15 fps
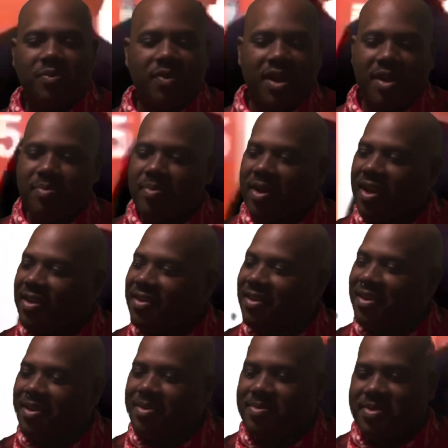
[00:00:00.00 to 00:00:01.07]
way, man. You
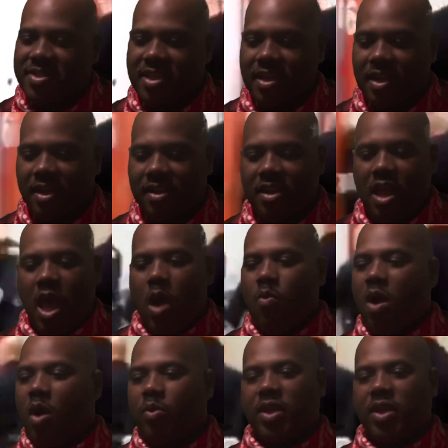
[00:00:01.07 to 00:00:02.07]
know what I'm saying? While we